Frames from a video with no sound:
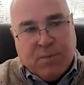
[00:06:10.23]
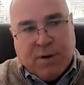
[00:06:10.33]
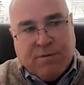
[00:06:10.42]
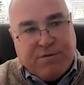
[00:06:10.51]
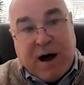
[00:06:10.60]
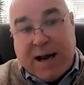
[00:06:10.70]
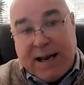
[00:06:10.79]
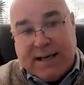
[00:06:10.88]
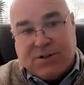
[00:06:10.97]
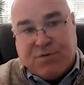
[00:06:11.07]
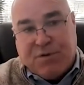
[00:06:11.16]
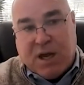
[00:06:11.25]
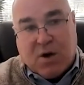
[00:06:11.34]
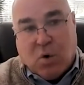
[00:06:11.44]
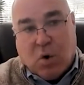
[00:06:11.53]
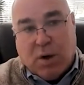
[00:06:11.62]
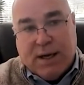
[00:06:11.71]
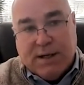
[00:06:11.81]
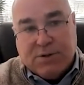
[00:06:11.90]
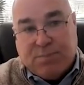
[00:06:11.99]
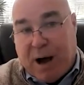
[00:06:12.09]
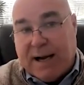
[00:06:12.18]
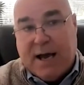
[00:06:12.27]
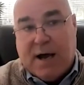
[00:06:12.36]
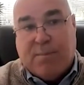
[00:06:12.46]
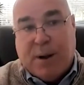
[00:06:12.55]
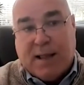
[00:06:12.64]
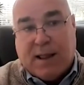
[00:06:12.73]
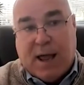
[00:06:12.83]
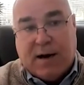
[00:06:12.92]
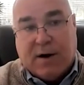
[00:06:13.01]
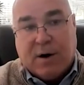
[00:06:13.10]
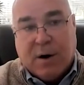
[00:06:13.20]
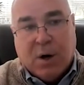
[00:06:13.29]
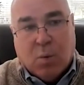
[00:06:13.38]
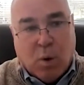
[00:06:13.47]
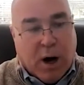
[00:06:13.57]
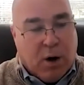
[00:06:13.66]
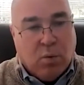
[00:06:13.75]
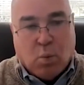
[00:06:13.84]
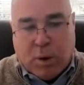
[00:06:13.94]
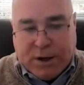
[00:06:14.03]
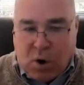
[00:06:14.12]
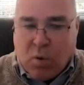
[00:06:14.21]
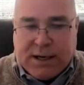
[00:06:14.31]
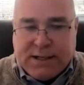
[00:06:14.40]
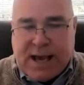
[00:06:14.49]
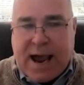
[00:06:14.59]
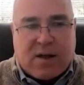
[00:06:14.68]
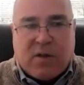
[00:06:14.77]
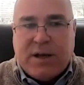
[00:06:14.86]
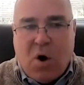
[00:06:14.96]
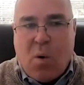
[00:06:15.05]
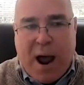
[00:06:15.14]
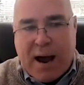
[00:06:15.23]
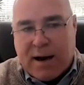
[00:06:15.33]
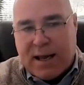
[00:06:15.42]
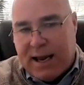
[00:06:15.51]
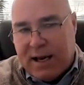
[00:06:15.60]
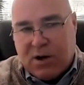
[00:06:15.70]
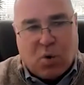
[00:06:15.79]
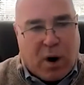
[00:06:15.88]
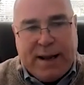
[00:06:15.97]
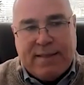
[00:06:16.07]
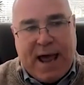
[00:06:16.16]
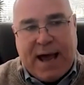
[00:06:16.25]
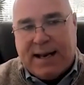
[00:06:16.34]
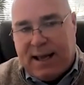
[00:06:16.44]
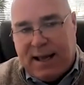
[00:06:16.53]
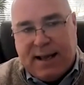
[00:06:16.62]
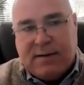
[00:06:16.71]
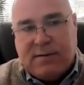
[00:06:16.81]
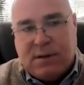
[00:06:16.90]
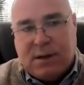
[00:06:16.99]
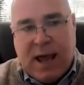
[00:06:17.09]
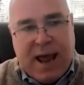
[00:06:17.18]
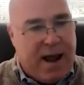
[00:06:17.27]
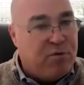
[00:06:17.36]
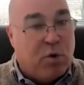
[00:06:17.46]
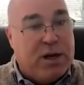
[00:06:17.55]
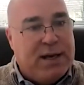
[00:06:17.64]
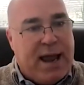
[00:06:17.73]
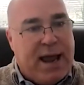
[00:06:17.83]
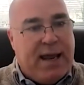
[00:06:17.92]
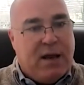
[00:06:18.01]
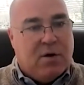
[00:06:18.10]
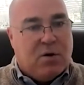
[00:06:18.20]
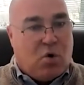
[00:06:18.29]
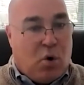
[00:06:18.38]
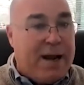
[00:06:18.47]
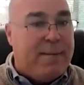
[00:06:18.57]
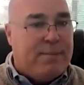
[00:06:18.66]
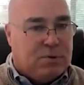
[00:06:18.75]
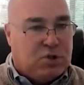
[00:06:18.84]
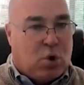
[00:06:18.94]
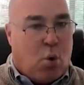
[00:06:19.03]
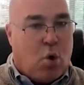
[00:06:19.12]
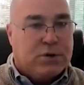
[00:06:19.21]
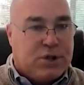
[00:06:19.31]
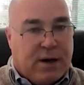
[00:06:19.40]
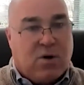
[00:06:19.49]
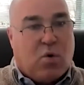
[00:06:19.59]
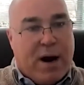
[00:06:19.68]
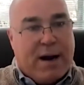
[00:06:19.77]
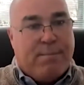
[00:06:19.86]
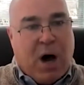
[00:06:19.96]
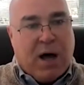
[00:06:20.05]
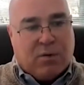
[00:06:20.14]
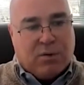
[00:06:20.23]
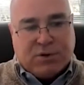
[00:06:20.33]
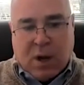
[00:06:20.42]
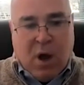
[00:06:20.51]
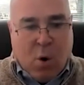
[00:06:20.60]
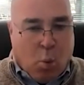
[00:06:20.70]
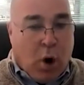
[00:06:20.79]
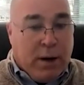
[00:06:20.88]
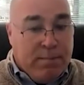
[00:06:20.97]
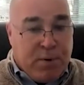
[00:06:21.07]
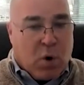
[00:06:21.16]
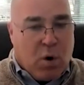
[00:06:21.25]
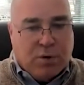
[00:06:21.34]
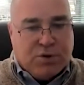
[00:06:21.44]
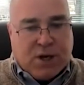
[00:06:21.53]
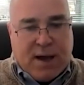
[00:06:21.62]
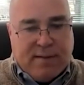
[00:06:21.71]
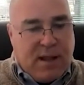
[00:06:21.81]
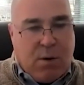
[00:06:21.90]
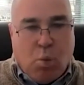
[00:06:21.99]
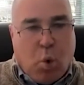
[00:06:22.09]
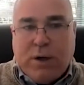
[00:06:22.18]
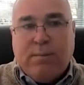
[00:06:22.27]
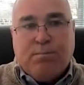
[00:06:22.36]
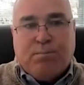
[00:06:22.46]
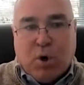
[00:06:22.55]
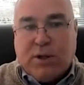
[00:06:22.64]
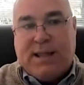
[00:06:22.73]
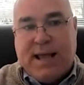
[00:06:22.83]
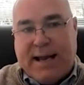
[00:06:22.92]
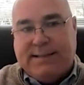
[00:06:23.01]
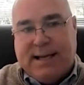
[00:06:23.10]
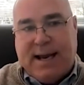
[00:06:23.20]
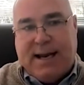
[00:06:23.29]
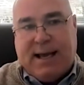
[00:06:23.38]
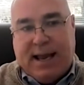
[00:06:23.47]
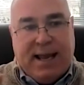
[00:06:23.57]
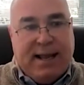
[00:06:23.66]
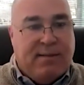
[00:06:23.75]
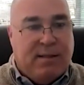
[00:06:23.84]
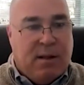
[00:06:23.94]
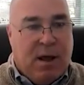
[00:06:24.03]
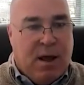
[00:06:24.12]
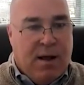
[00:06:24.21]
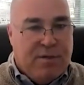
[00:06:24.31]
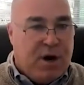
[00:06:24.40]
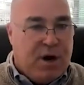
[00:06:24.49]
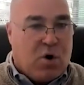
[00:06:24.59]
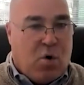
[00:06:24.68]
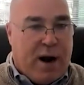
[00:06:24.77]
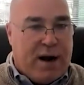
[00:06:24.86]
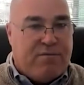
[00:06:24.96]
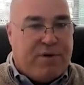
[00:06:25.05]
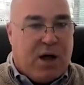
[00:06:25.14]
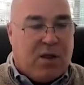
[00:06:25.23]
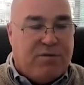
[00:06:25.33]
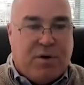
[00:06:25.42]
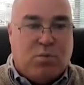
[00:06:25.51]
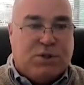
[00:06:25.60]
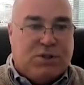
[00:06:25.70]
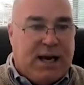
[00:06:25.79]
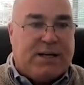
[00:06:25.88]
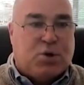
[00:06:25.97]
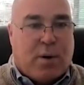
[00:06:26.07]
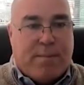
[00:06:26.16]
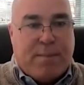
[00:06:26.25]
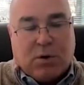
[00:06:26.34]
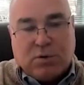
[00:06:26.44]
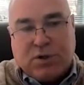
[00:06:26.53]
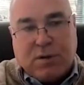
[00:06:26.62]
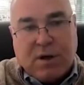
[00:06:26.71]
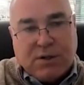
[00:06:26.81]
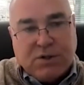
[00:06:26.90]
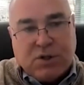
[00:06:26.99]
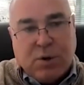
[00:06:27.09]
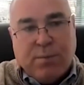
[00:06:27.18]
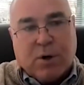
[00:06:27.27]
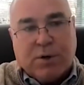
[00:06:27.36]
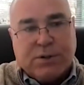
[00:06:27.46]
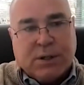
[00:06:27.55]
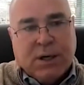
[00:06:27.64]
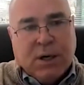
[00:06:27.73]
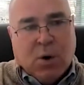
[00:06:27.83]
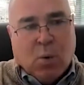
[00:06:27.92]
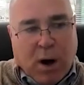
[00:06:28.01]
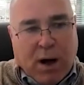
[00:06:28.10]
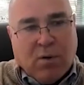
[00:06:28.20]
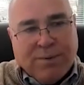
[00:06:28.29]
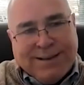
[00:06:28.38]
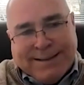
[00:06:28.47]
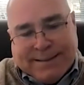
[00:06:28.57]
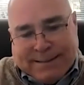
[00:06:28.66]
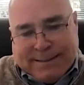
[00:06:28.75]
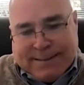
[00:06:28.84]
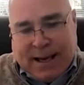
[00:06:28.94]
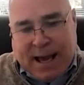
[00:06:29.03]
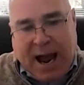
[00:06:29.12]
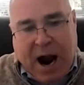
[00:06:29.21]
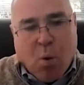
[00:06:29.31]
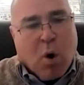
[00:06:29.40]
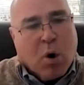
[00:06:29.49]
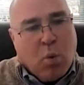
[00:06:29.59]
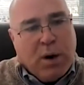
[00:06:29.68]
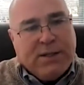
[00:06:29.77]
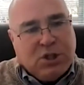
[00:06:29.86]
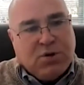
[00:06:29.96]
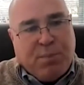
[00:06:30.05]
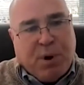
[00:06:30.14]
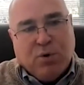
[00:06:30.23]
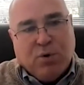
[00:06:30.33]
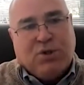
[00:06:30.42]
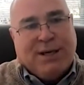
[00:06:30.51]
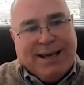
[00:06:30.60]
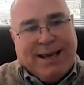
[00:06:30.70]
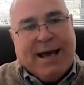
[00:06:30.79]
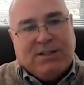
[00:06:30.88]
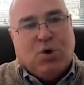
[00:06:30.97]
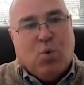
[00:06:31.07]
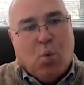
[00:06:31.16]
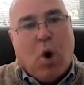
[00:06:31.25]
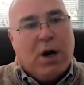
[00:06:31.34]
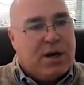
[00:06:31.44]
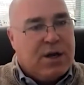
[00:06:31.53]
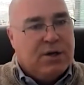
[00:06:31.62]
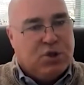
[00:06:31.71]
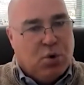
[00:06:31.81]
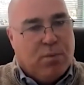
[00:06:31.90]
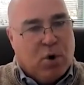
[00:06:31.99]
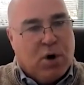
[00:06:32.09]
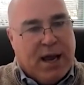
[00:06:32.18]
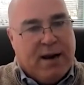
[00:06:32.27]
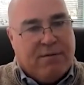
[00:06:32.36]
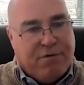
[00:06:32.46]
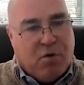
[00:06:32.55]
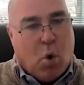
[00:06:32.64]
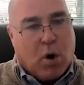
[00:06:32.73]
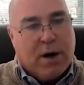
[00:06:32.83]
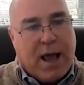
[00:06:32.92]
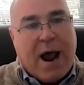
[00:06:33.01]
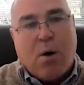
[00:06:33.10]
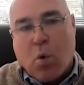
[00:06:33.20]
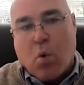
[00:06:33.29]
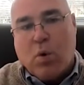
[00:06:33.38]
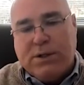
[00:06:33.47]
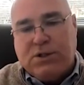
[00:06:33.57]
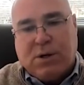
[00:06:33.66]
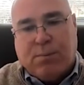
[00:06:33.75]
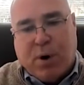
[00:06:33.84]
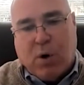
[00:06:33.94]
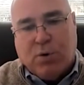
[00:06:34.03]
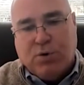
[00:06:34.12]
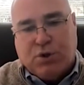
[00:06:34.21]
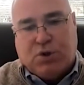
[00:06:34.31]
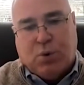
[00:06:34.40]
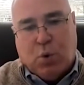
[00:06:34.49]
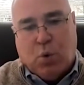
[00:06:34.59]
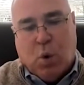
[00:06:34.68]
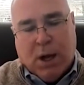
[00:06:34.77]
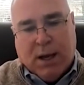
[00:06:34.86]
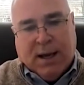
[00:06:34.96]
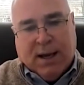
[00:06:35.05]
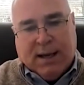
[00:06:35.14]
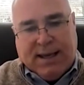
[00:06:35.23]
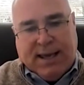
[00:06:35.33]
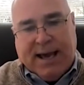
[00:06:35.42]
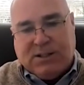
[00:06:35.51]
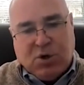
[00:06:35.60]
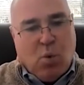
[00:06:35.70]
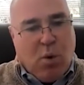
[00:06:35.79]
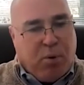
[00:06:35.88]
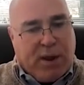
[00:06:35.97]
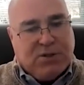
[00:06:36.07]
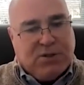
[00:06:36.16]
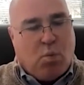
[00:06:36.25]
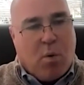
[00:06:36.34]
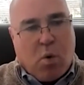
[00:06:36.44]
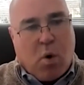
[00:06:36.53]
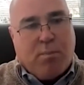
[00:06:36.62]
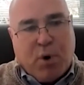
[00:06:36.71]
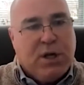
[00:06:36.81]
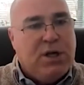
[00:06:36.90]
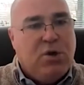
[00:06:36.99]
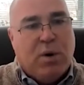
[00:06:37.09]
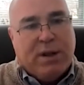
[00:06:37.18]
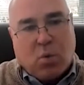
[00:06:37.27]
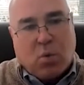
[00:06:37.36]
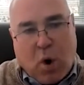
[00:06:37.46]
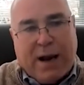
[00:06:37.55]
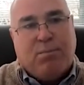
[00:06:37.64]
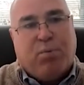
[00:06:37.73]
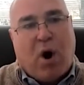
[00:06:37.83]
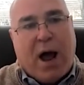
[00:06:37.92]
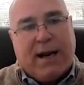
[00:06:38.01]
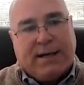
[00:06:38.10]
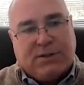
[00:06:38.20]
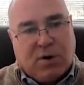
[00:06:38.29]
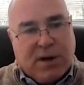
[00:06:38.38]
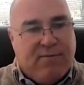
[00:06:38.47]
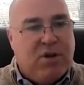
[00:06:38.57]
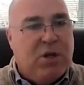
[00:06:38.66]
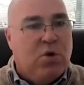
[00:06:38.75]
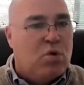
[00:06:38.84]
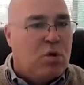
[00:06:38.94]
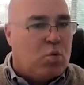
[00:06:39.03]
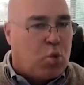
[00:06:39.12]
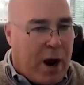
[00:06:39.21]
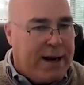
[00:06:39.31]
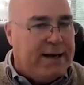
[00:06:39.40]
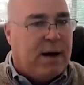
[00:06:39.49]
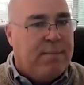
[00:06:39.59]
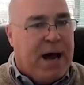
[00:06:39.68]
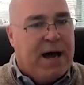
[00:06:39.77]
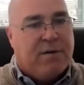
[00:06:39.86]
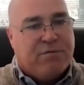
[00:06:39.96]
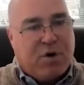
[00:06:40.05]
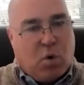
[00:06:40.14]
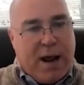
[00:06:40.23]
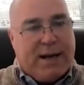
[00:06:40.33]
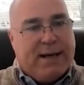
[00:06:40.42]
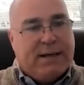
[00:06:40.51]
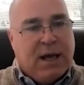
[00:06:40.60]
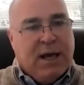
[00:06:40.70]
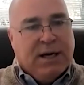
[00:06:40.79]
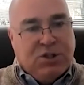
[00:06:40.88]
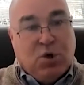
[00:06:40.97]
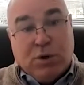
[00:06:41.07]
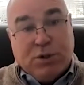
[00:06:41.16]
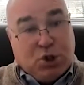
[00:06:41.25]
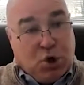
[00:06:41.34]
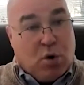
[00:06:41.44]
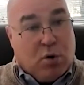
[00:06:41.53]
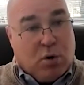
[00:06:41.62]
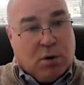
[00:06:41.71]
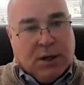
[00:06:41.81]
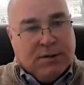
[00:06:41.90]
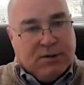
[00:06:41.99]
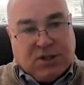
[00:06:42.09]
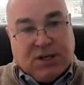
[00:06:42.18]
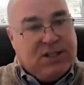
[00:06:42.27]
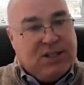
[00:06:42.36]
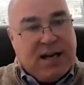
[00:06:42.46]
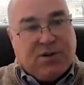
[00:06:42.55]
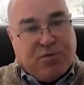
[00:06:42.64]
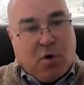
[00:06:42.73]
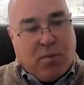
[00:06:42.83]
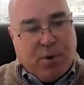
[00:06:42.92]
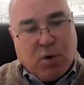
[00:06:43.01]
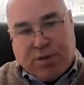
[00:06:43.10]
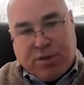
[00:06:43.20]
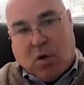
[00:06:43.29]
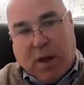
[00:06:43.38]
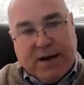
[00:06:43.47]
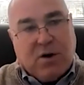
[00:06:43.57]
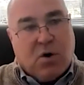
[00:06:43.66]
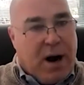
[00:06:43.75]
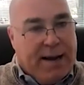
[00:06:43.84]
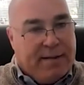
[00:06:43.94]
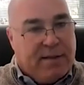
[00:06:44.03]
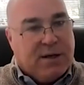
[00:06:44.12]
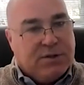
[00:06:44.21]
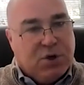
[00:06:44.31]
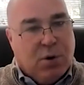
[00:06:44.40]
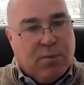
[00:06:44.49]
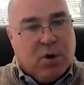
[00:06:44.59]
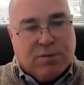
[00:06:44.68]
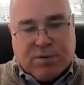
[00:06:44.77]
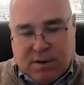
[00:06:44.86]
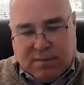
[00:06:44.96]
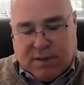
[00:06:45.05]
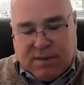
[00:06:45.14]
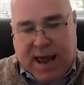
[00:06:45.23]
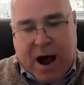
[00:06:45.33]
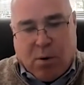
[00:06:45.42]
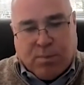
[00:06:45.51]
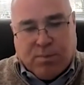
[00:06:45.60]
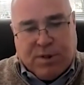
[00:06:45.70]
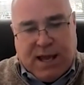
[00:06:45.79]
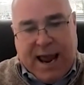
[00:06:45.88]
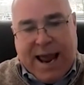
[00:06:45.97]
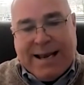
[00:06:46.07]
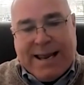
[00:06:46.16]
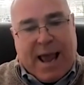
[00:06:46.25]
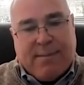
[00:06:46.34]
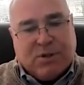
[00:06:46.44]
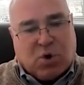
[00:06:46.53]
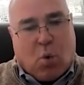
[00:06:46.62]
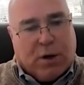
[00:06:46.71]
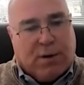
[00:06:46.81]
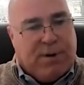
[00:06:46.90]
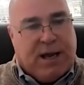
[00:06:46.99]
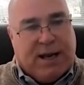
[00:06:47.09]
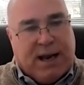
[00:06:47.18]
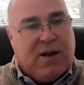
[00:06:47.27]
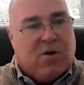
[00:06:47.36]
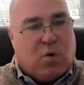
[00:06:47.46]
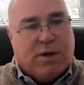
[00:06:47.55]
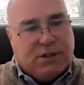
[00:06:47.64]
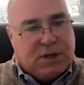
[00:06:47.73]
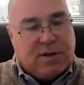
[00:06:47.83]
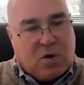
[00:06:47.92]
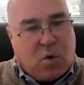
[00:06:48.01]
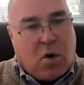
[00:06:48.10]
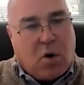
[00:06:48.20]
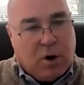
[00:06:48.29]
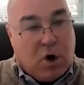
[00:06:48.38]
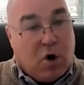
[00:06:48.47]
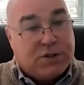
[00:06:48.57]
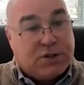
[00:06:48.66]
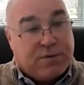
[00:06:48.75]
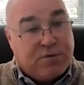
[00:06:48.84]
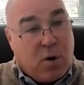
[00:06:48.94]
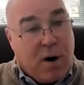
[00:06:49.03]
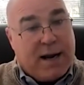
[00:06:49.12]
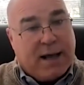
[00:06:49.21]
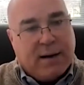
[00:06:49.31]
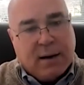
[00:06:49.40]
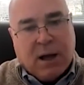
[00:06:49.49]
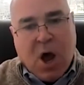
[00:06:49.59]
finance vehicle is buy now, pay later. Well, we don't exactly know how to ingrain that in everyday credit scores and credit models. One bureau said they wouldn't put that data in their credit file if it was detrimental to the consumers. Well, how are we supposed to get to what a consumer can afford? How are we supposed to get to a place where we're putting you in the right product or giving you the right amount of credit to ensure success for both the lender and the consumer? The end game is going to be an increase in the cost of credit.